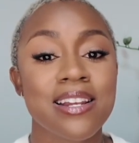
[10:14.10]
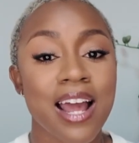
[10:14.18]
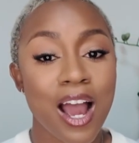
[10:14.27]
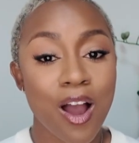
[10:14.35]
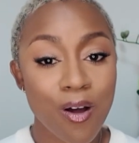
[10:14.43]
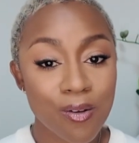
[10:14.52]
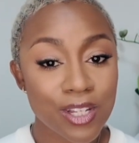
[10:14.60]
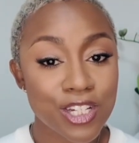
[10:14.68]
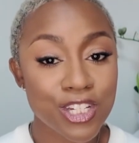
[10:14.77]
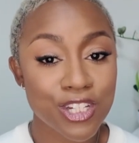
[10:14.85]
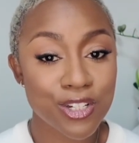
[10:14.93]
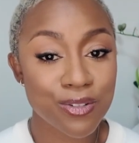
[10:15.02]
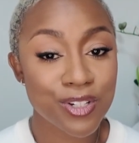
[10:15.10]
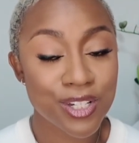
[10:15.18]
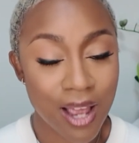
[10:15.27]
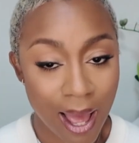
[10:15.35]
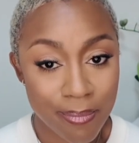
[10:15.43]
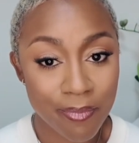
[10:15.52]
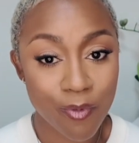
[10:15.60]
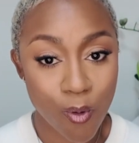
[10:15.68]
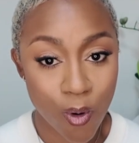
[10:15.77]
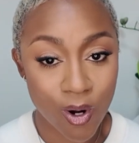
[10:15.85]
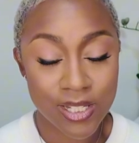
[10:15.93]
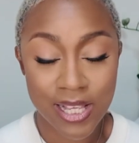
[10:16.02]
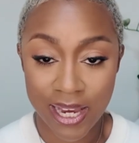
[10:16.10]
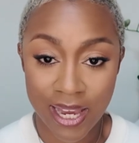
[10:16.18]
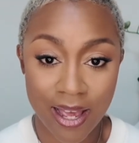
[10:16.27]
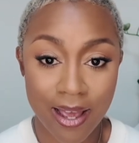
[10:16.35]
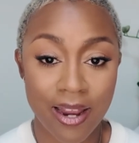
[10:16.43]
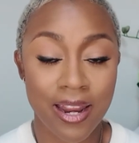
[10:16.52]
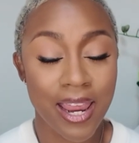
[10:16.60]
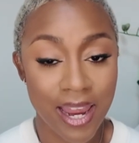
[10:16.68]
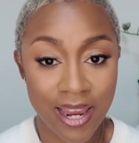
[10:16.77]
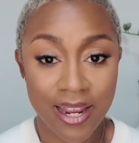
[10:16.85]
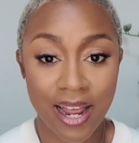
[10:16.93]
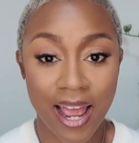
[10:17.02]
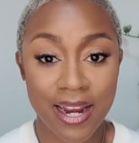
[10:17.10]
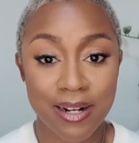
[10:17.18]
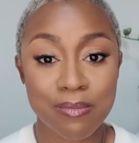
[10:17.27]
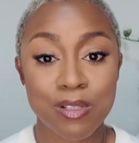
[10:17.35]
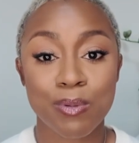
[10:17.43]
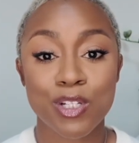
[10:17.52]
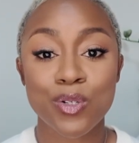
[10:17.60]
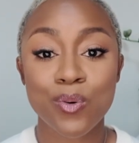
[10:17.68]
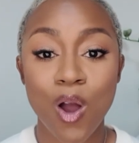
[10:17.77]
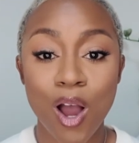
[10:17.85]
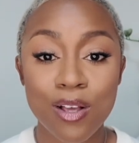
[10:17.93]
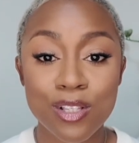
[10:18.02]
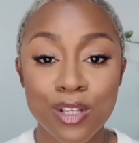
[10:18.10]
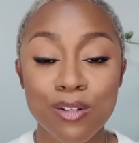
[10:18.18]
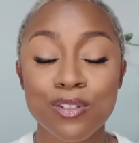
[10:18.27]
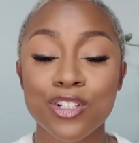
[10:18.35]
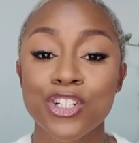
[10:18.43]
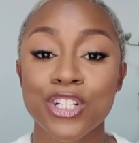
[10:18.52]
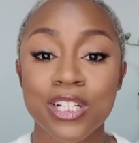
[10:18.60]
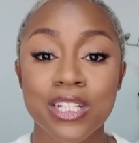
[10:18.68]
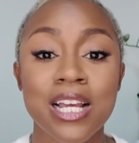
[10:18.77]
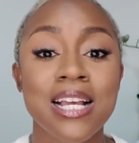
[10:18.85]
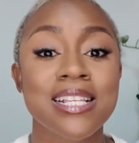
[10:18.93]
Not only should you shop for secondhand items, but you also should